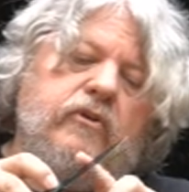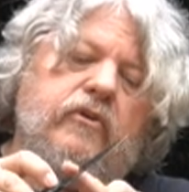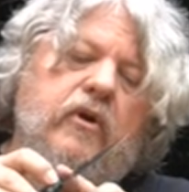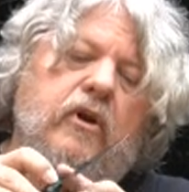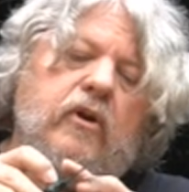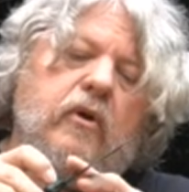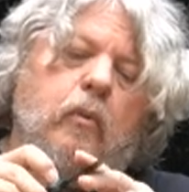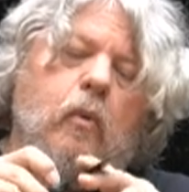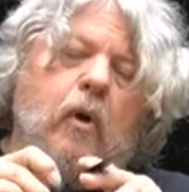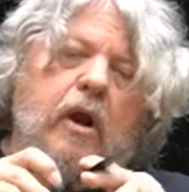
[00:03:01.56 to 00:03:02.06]

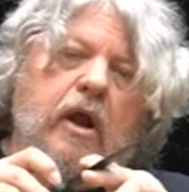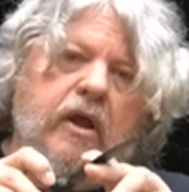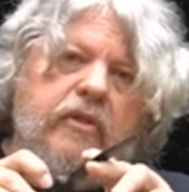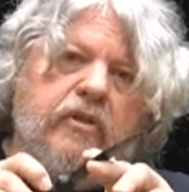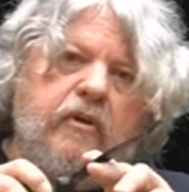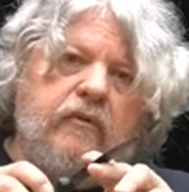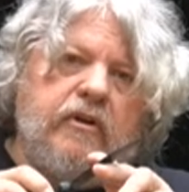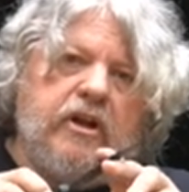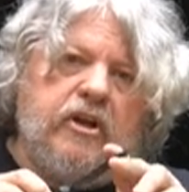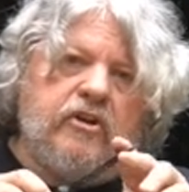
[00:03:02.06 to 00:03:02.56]
under 1/8
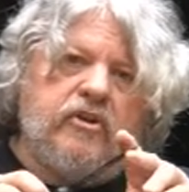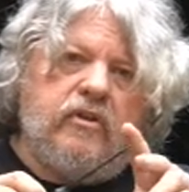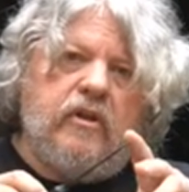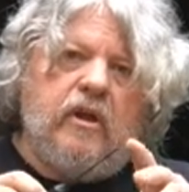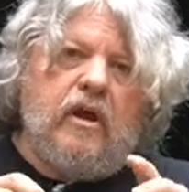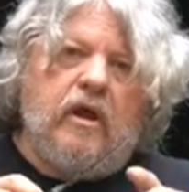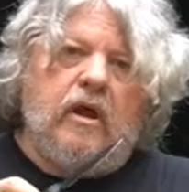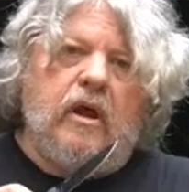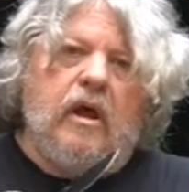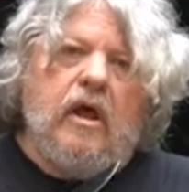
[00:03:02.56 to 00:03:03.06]
of an inch
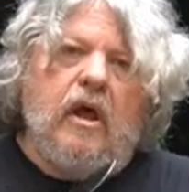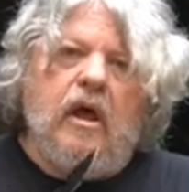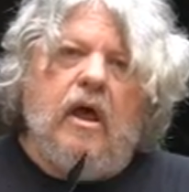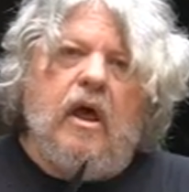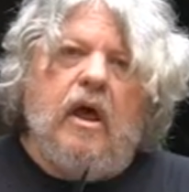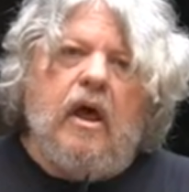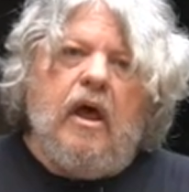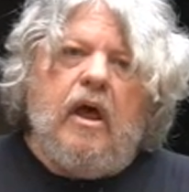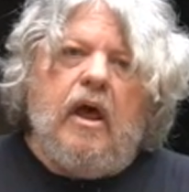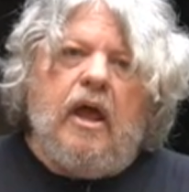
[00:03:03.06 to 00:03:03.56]
thick,
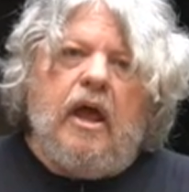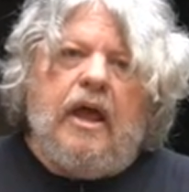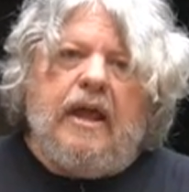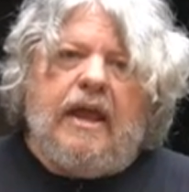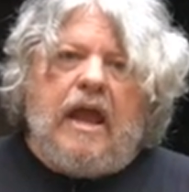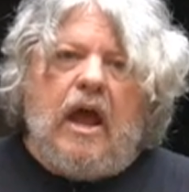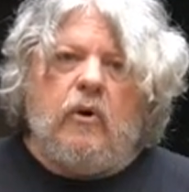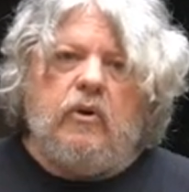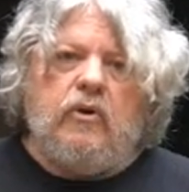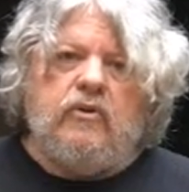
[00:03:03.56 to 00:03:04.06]

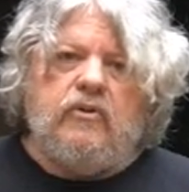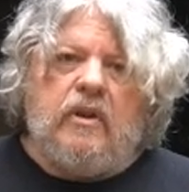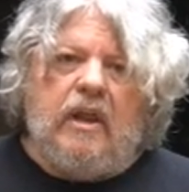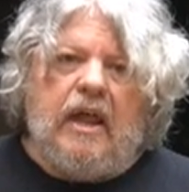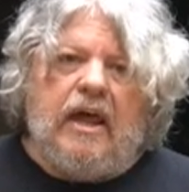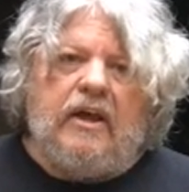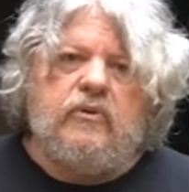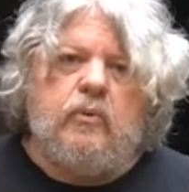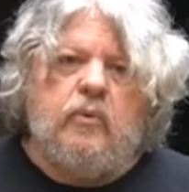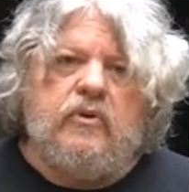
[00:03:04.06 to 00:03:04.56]
encounters
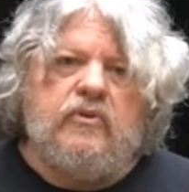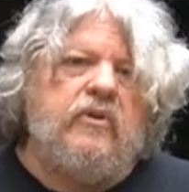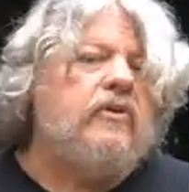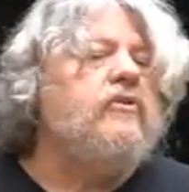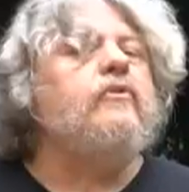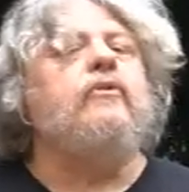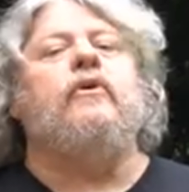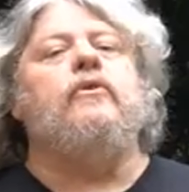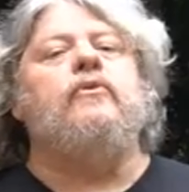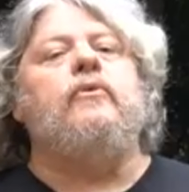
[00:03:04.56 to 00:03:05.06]
less
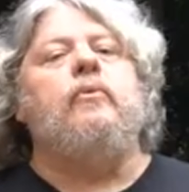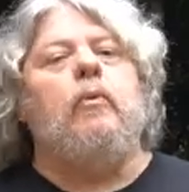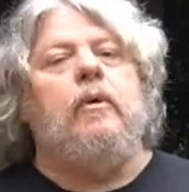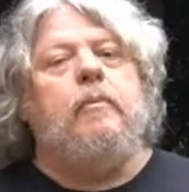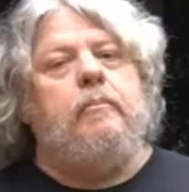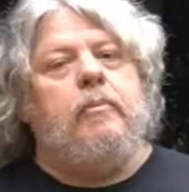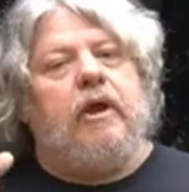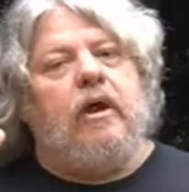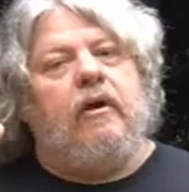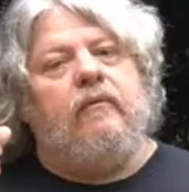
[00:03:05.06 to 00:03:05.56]
resistance when
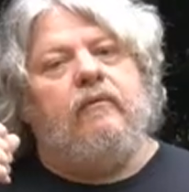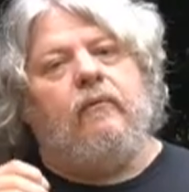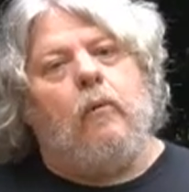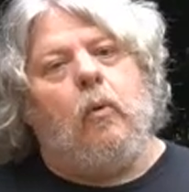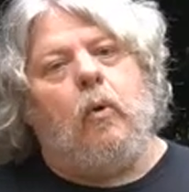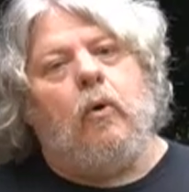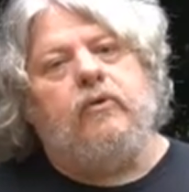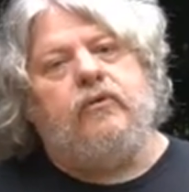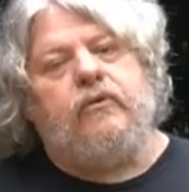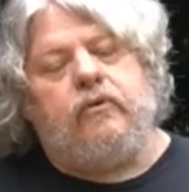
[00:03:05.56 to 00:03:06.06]
being
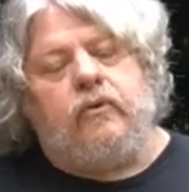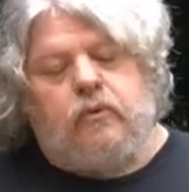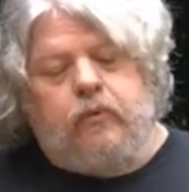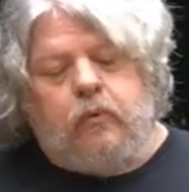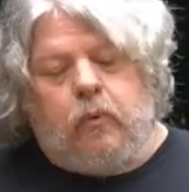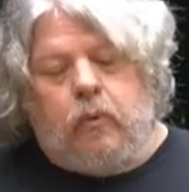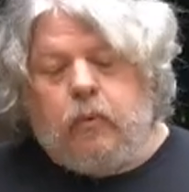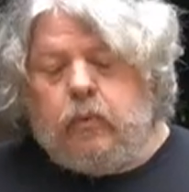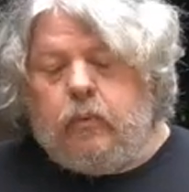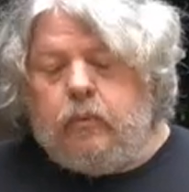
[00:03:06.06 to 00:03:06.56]
forced
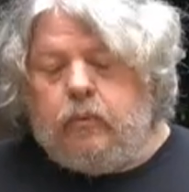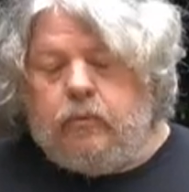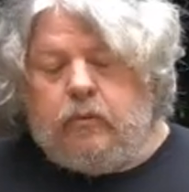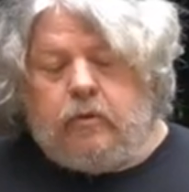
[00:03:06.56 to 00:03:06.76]
through,